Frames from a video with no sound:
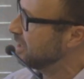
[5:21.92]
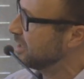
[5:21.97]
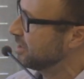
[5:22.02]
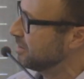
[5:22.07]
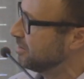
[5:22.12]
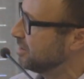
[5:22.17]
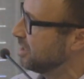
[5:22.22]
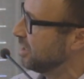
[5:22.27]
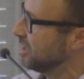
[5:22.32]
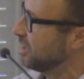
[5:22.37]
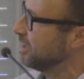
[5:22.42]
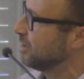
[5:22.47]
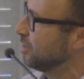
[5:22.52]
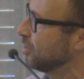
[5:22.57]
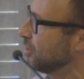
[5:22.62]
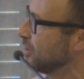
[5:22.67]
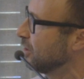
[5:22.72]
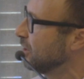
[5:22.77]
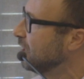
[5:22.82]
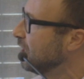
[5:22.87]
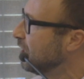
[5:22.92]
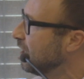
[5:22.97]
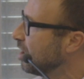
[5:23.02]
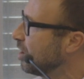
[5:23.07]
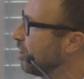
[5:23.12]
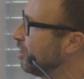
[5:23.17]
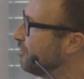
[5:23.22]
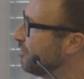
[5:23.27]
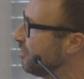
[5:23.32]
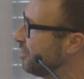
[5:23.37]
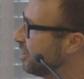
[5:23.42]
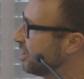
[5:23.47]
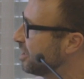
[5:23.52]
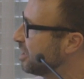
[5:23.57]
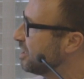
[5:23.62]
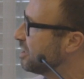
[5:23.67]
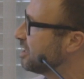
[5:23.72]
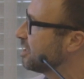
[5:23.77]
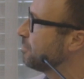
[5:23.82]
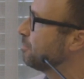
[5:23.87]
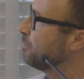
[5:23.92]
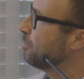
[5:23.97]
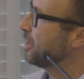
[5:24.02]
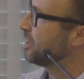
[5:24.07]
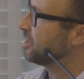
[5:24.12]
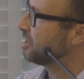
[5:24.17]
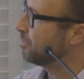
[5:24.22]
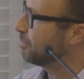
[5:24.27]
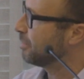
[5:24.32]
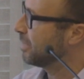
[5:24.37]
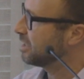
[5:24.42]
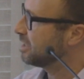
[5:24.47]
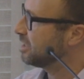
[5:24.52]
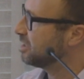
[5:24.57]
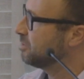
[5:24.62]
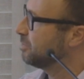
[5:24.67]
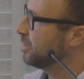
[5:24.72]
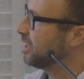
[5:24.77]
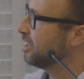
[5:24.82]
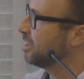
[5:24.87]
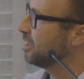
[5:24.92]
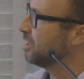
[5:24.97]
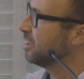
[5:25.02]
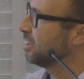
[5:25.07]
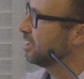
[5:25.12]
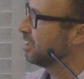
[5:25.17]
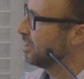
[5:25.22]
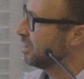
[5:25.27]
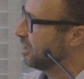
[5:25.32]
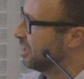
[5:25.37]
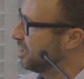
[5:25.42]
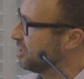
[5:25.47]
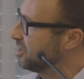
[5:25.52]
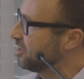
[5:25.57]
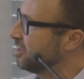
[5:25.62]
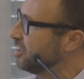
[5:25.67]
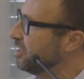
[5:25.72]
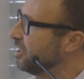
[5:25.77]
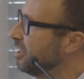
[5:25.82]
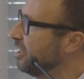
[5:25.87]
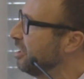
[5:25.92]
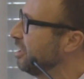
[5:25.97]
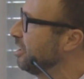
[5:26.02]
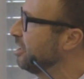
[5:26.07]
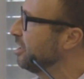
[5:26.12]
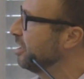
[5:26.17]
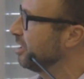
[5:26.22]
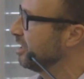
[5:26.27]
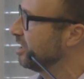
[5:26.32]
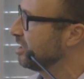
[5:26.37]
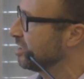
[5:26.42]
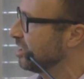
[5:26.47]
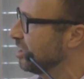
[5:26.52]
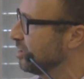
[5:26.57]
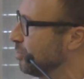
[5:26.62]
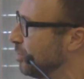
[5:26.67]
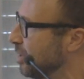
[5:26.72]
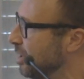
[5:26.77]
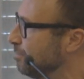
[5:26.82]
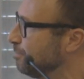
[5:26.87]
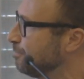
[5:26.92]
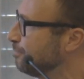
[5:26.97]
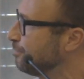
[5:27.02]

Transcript: like checking on confidence, patient management, HTA, etc.